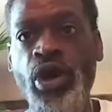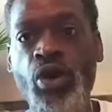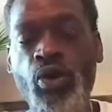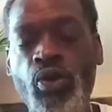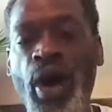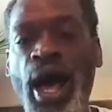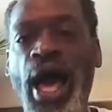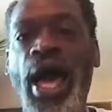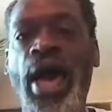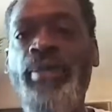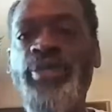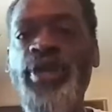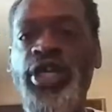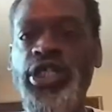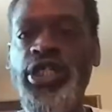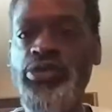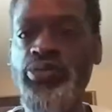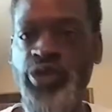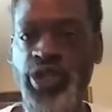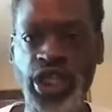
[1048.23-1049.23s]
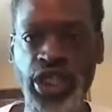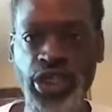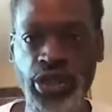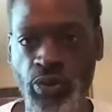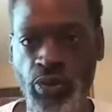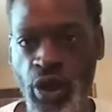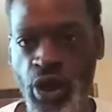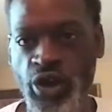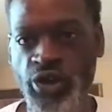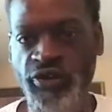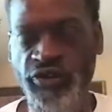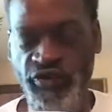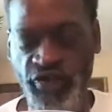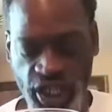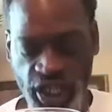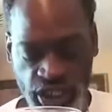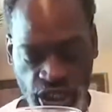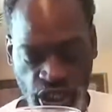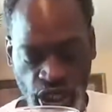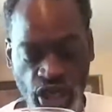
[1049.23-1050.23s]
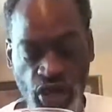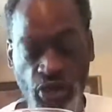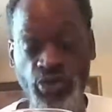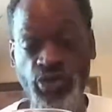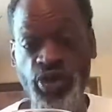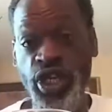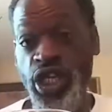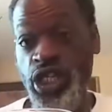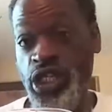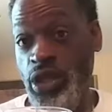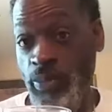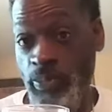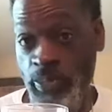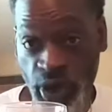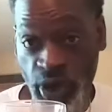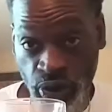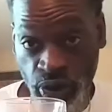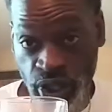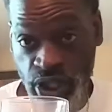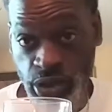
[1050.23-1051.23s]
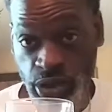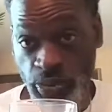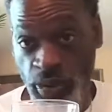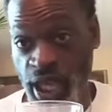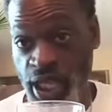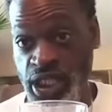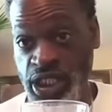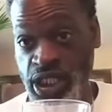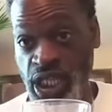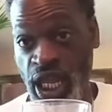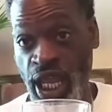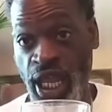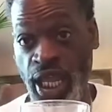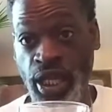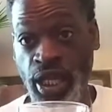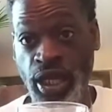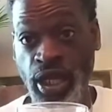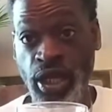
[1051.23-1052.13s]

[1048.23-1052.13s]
Why? Because we need the roads fixed. We need the buildings maintained,